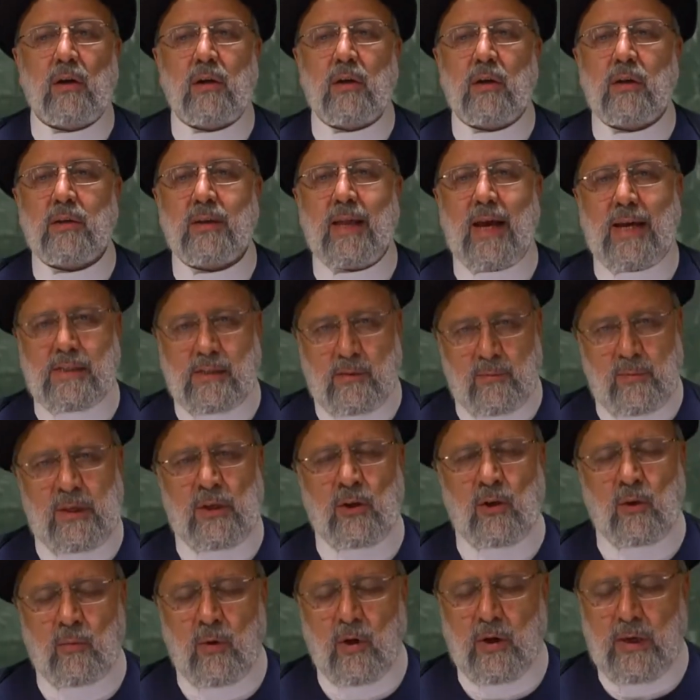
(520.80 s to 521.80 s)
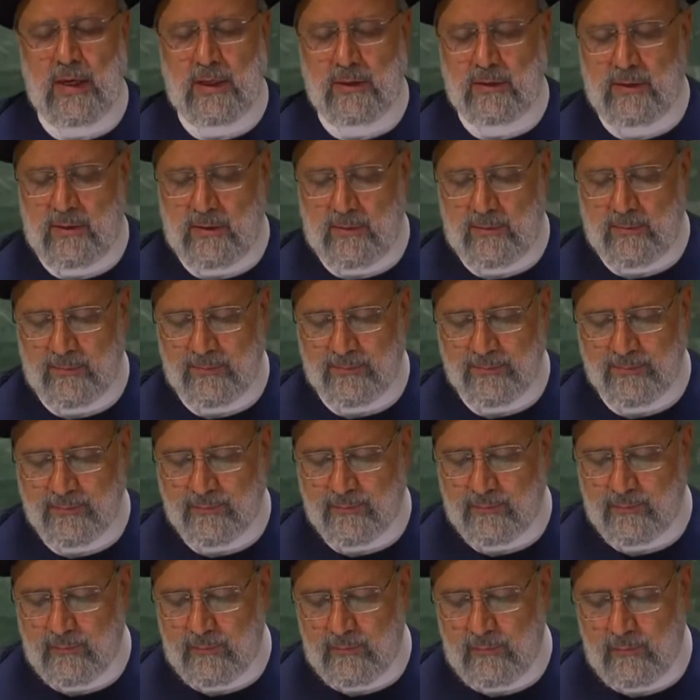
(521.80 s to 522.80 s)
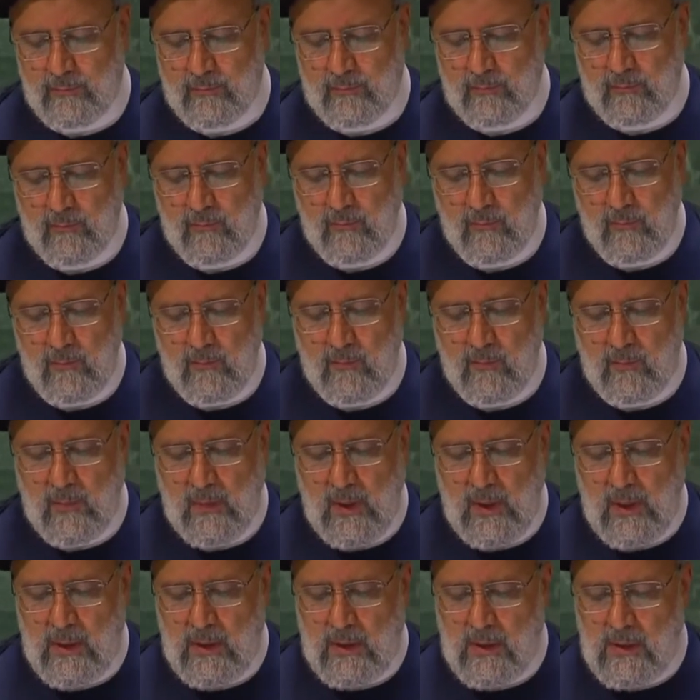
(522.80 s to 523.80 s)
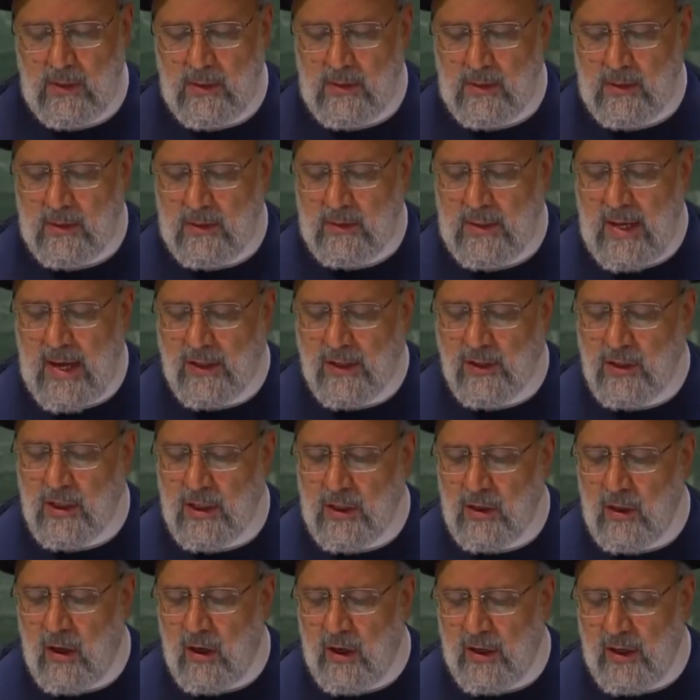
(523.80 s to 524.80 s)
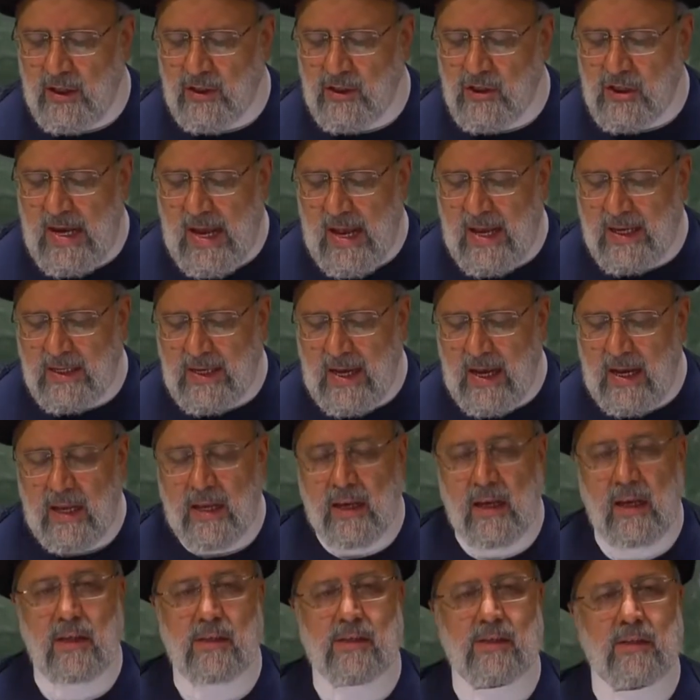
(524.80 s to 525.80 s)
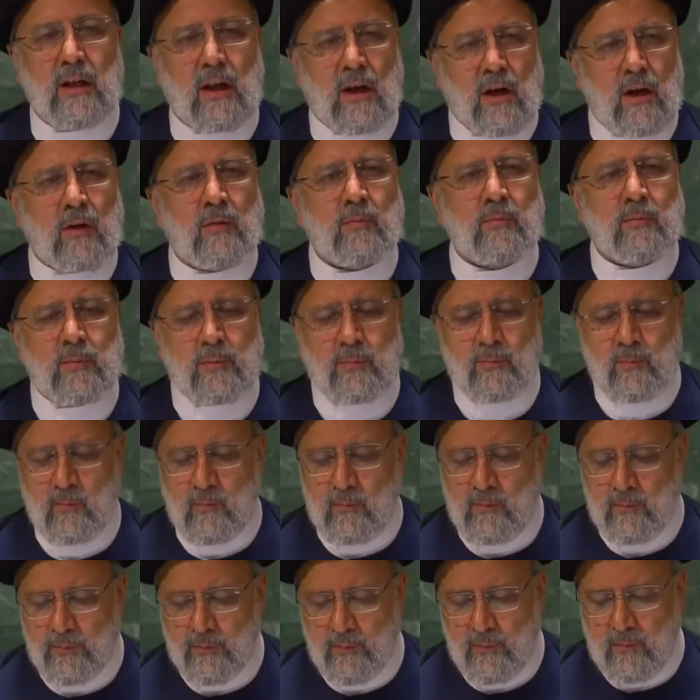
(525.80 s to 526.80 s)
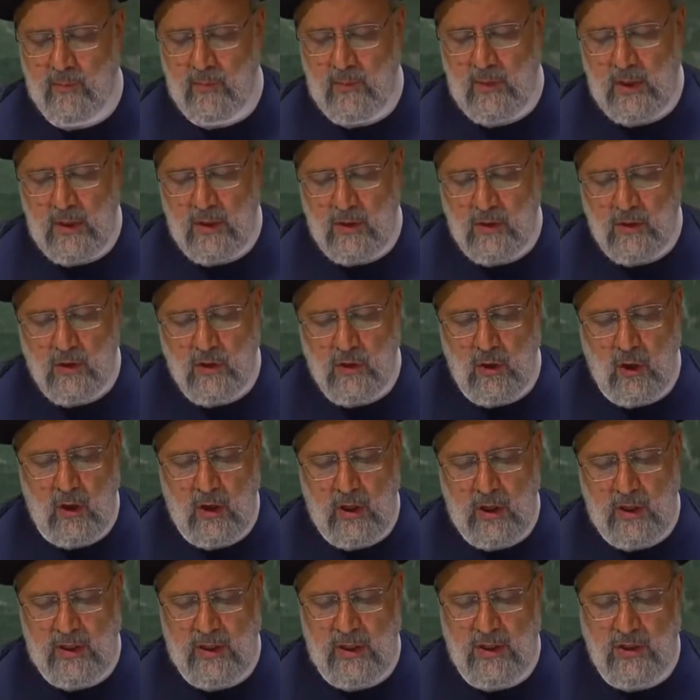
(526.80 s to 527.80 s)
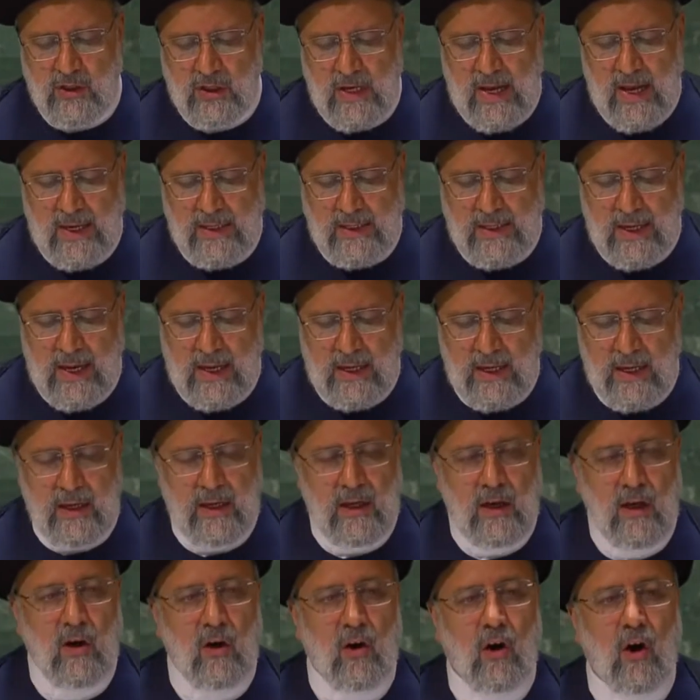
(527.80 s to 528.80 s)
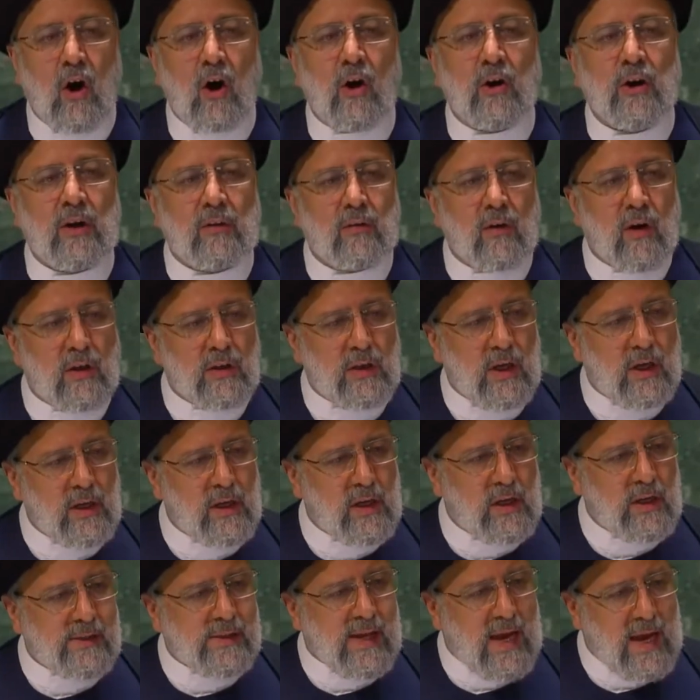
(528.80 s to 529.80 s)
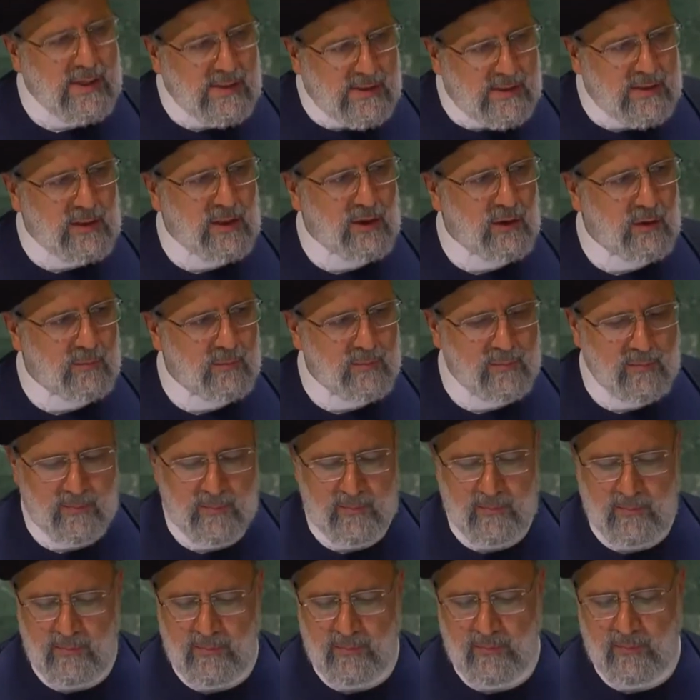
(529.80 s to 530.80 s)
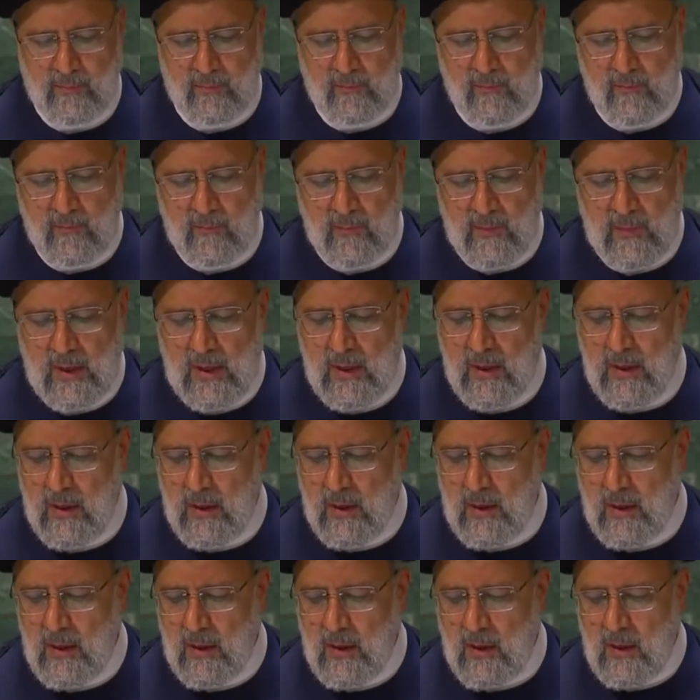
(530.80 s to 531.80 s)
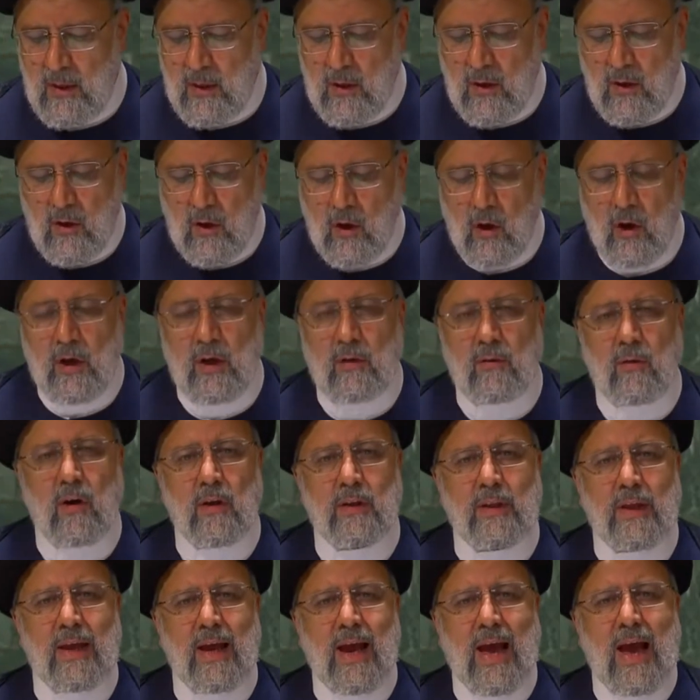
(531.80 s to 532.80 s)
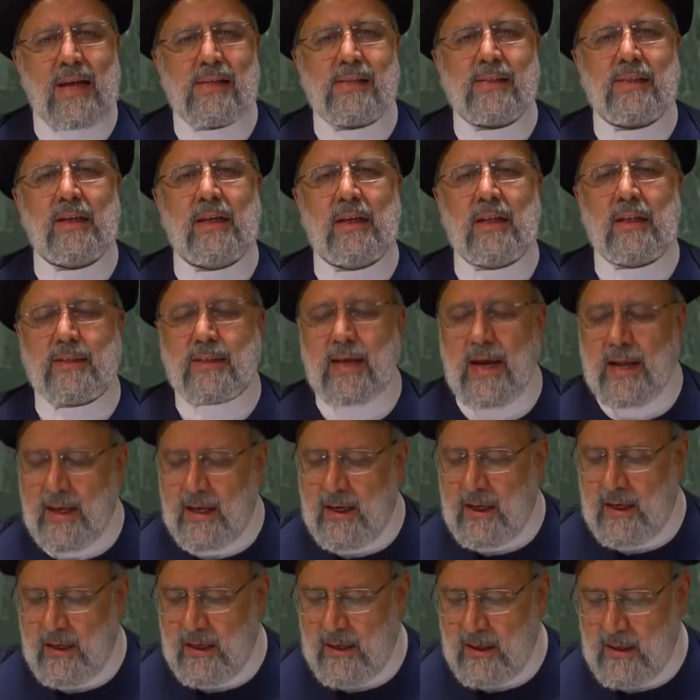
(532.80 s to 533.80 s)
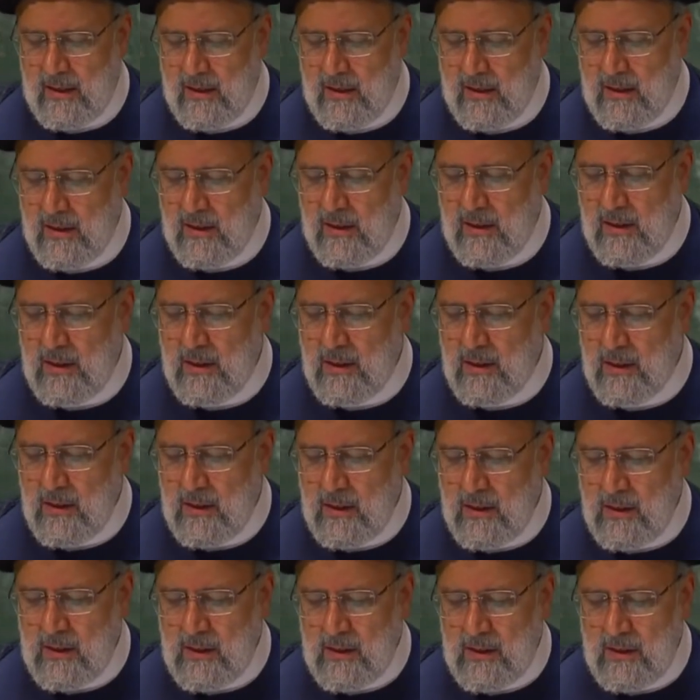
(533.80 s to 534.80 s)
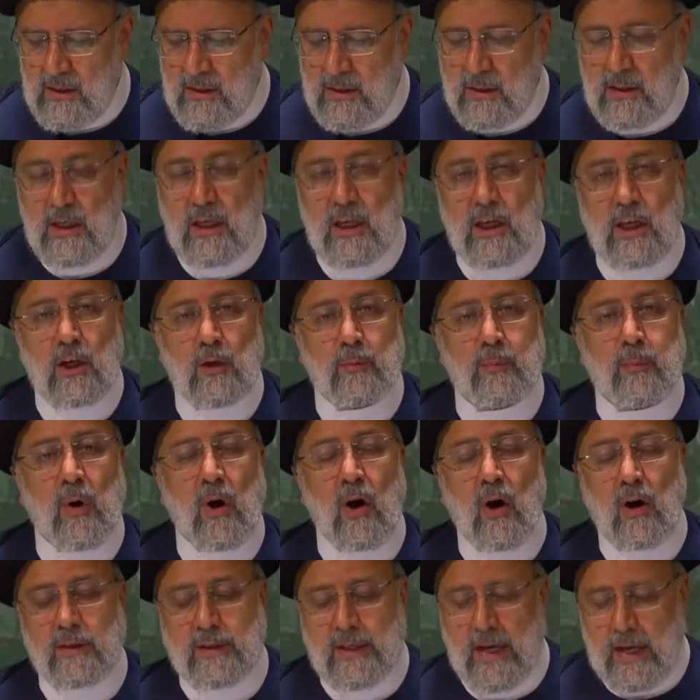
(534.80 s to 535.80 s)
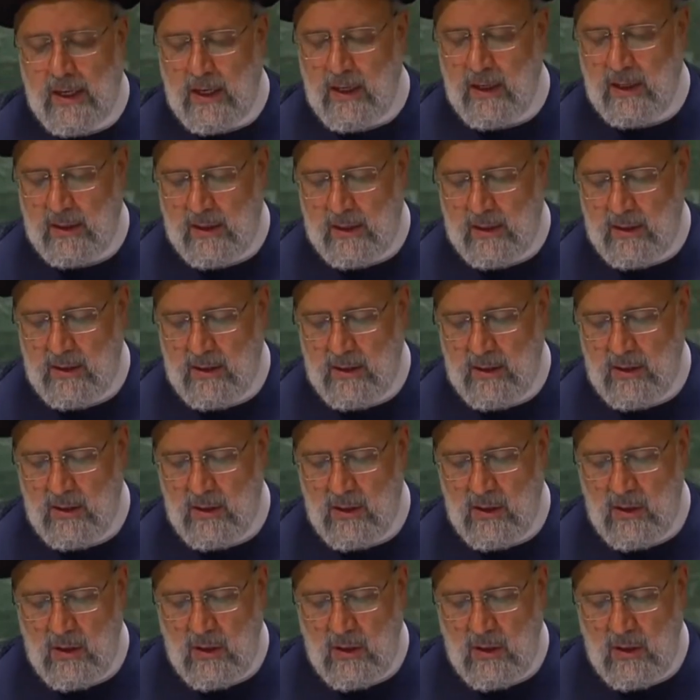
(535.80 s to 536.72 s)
in order to indoctrinate the proper framework for respect to all world religions. Concurrently with the war on Islam, we are also seeing a war against the framework of the family.